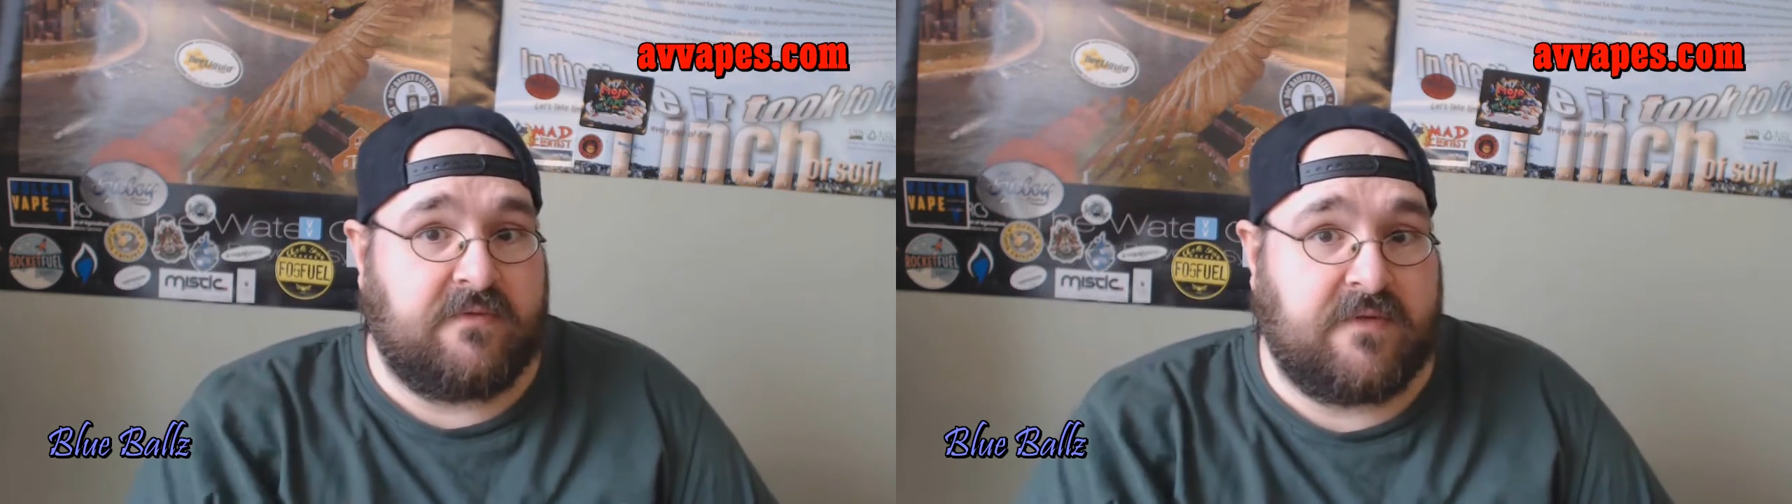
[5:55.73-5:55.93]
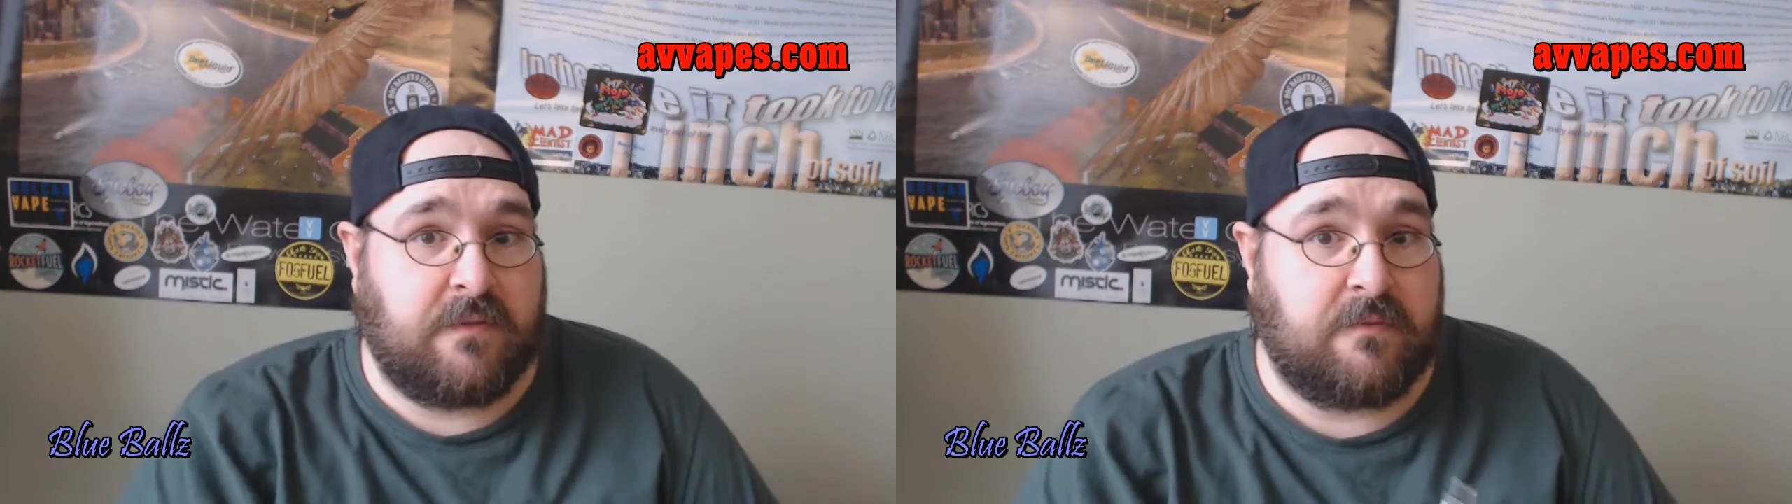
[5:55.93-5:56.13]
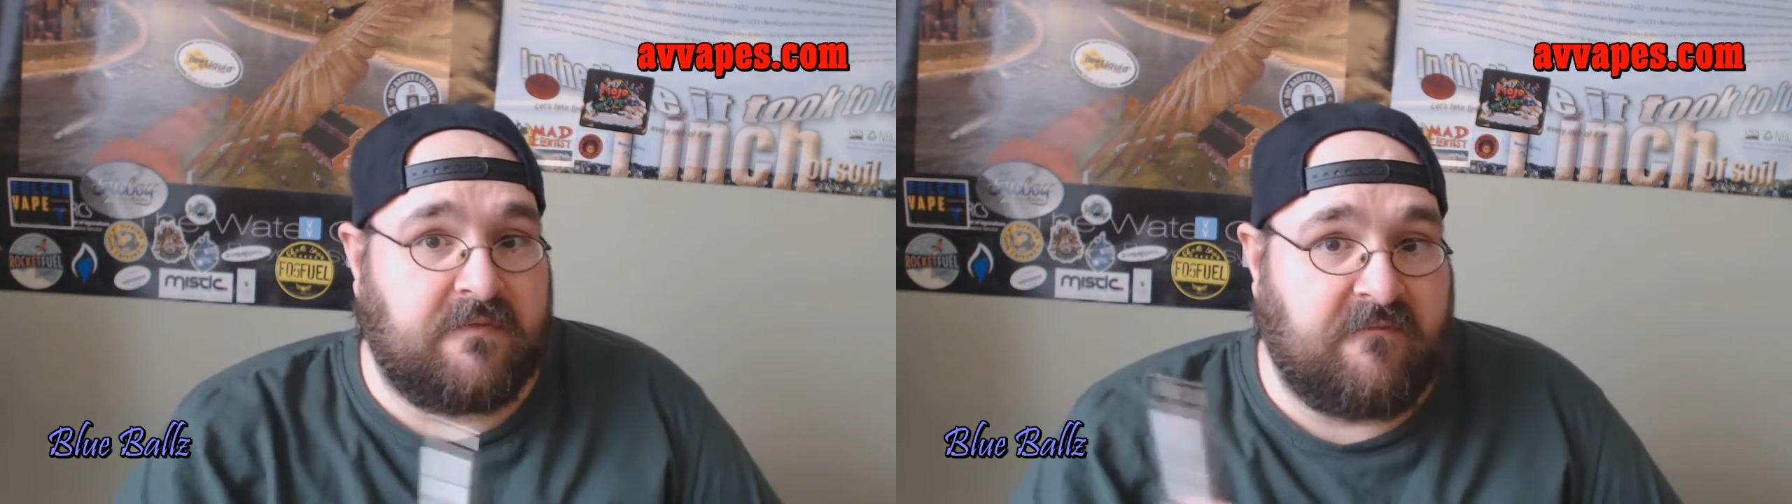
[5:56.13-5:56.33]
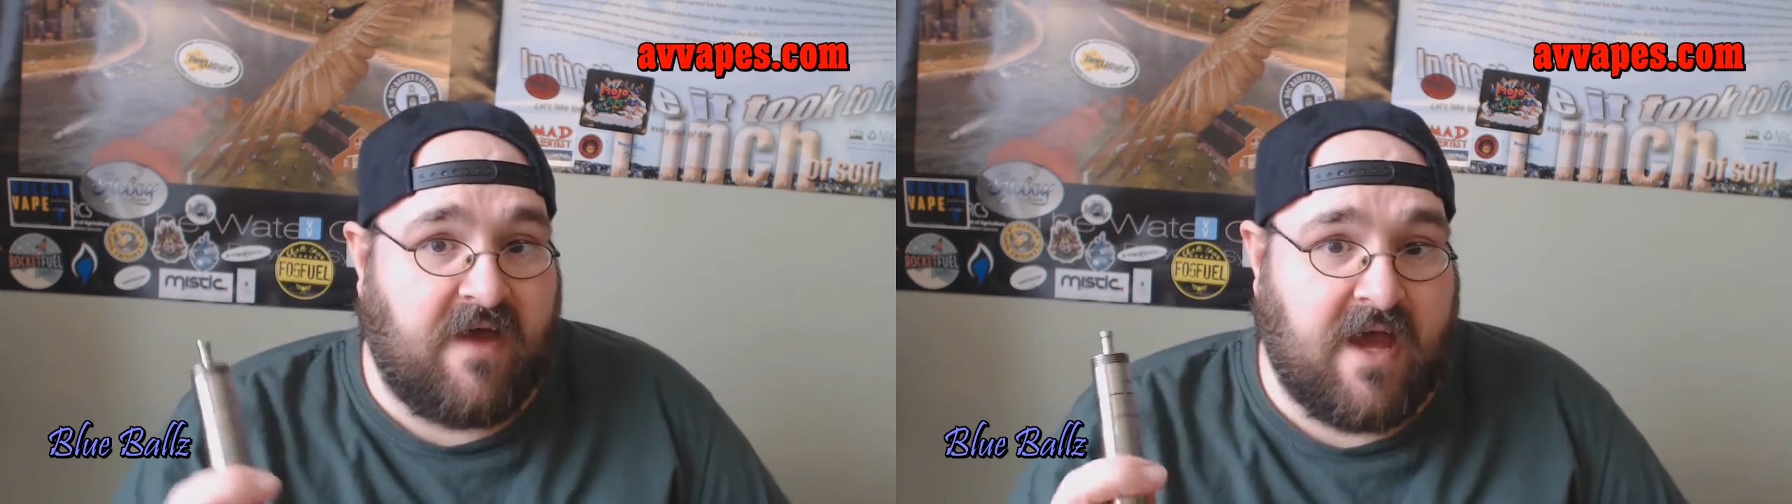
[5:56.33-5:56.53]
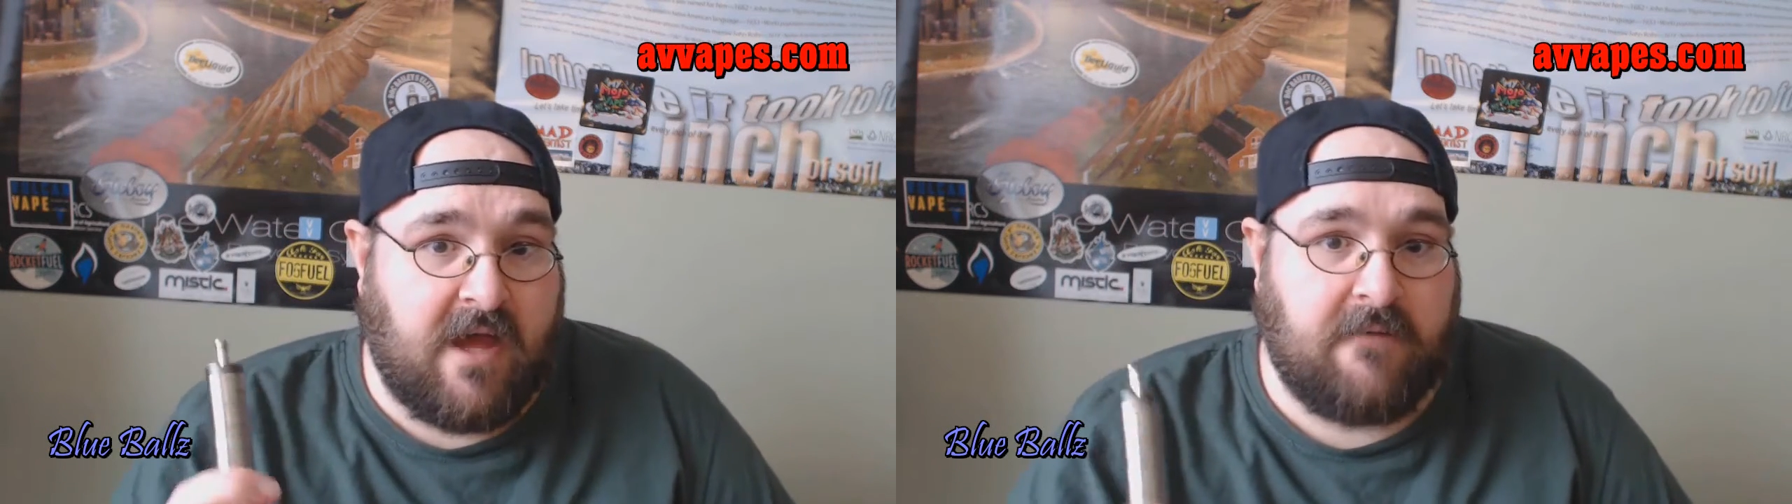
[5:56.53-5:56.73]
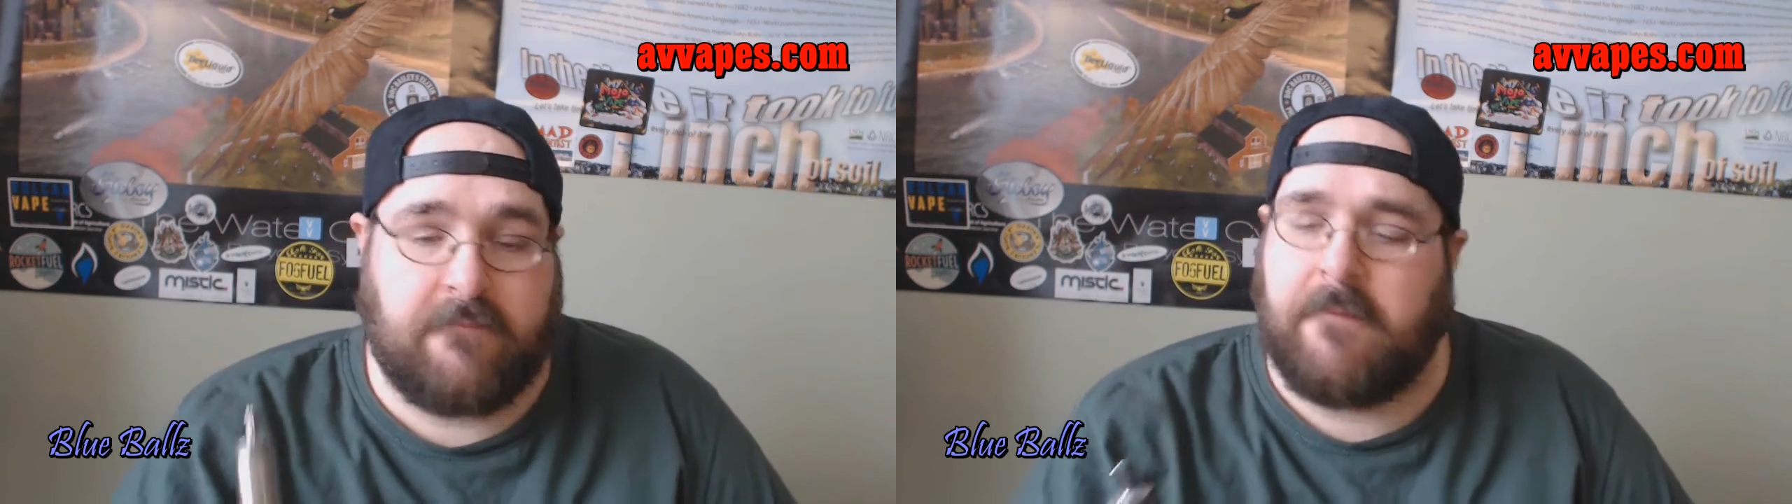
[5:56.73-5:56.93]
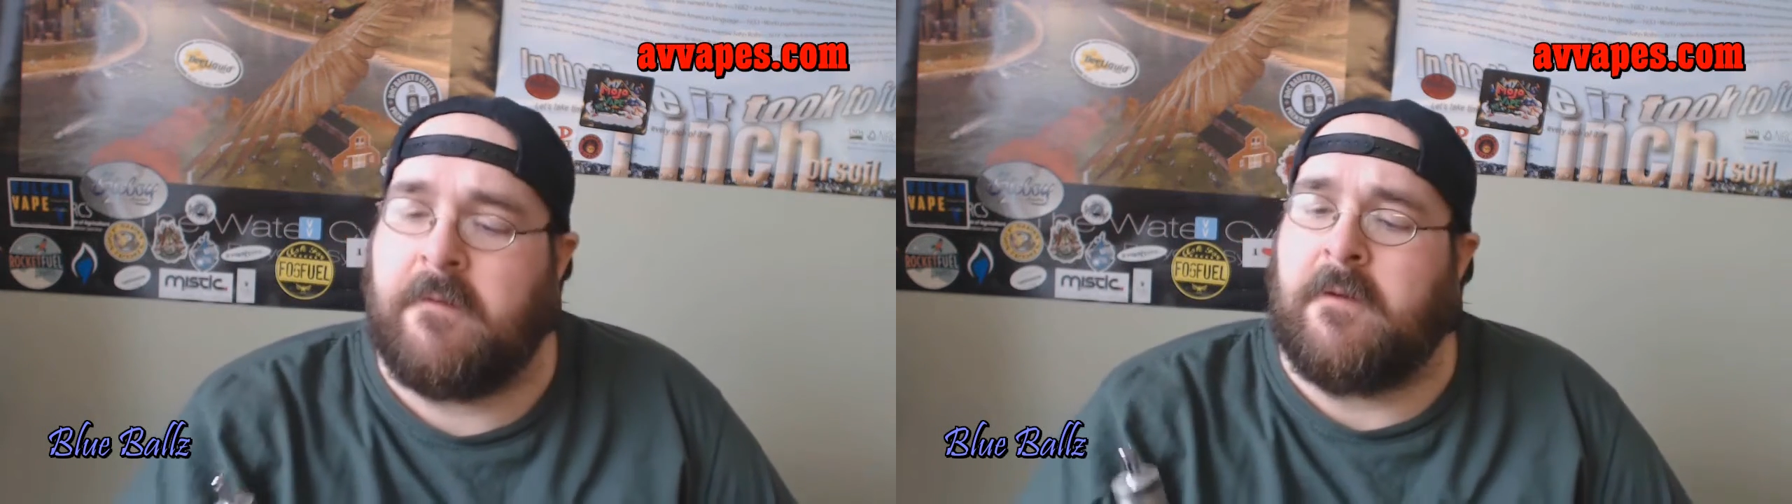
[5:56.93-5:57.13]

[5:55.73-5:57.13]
to a Vamo V5.